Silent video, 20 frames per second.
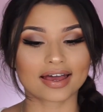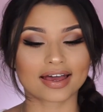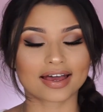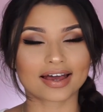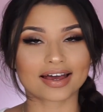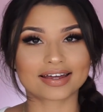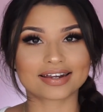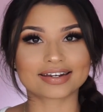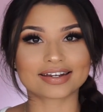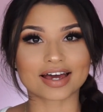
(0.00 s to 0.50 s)

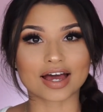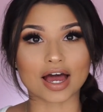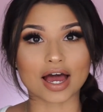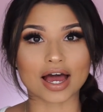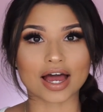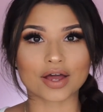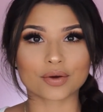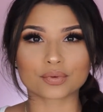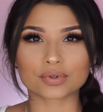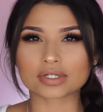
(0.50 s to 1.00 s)
and
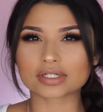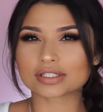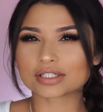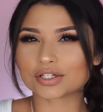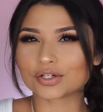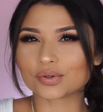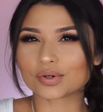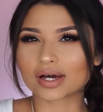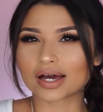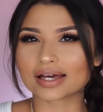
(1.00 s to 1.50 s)
I will
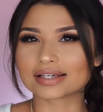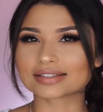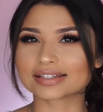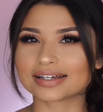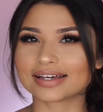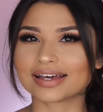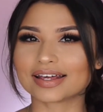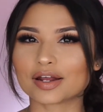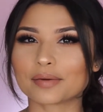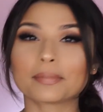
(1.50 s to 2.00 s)
see you guys
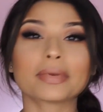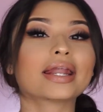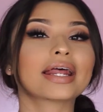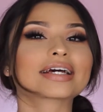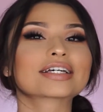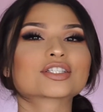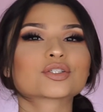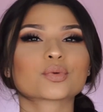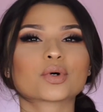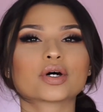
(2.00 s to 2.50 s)
in my next